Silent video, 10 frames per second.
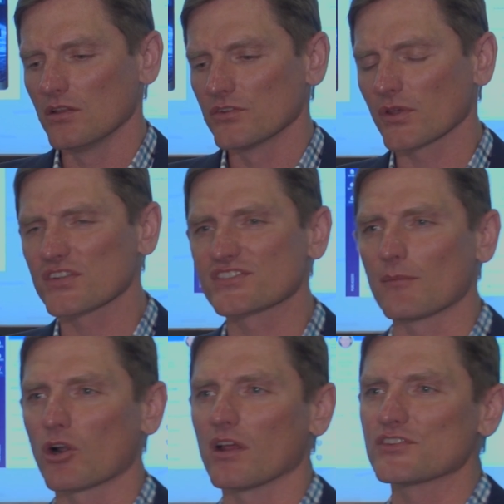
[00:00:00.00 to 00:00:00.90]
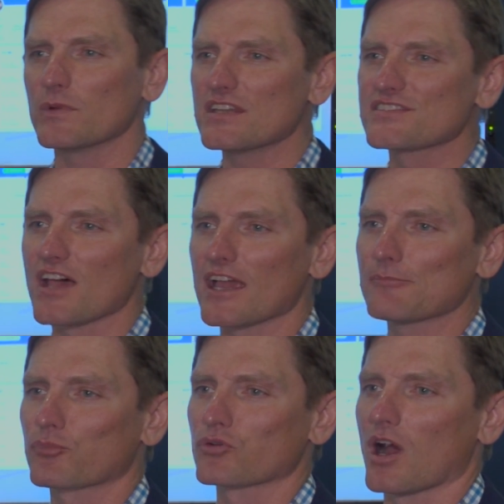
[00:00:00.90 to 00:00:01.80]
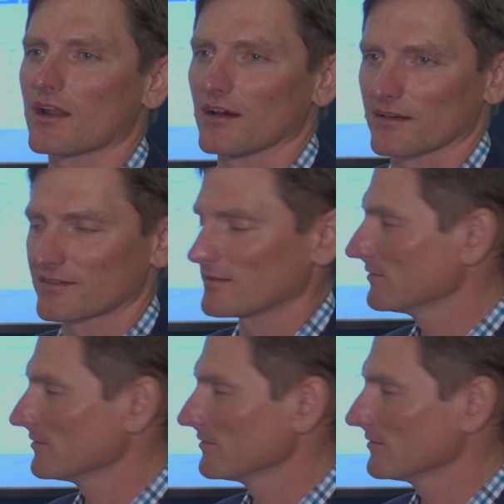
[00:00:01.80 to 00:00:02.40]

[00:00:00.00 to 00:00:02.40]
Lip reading: So to summarize, we design products